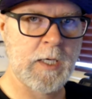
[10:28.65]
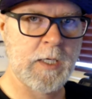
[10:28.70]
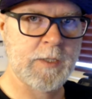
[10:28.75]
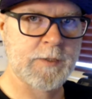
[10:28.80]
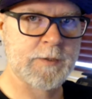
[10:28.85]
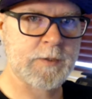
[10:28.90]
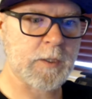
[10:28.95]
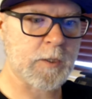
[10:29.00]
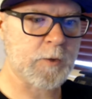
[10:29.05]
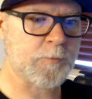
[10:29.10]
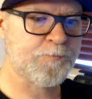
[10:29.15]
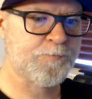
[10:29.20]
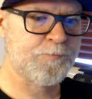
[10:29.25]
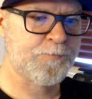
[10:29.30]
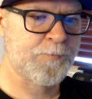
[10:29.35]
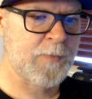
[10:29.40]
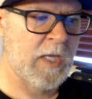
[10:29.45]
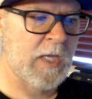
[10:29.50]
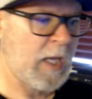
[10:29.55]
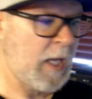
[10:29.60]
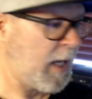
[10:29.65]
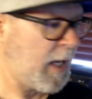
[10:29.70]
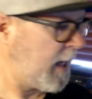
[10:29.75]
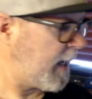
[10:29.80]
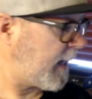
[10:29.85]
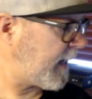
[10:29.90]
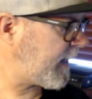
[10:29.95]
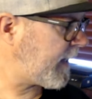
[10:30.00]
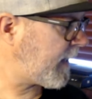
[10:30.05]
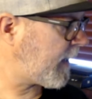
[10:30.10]
So,
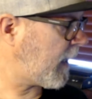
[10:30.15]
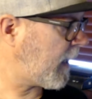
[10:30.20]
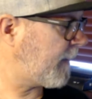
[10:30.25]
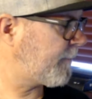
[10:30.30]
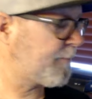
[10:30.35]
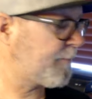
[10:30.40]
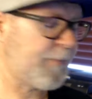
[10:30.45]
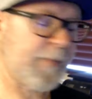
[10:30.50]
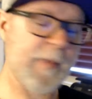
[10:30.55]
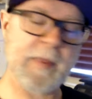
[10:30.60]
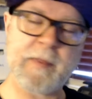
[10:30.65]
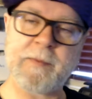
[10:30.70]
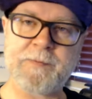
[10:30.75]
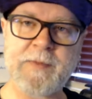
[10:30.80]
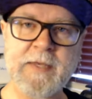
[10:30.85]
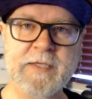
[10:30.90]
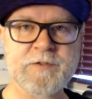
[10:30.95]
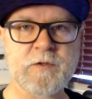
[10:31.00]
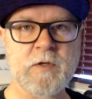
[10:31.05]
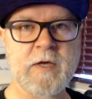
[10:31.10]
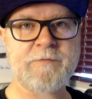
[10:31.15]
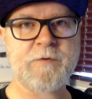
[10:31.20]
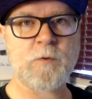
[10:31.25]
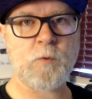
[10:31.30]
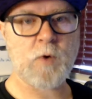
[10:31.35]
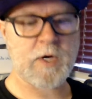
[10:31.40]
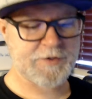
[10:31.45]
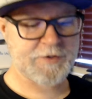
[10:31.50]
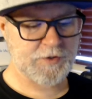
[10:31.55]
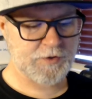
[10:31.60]
hey, thanks a lot for
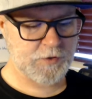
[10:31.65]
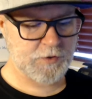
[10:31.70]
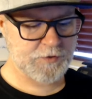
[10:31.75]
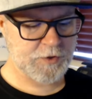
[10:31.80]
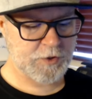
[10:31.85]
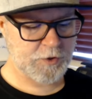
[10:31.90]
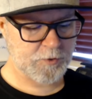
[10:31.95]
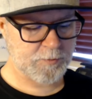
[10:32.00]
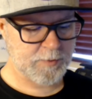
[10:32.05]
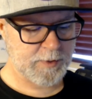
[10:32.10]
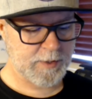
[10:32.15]
watching, YouTube.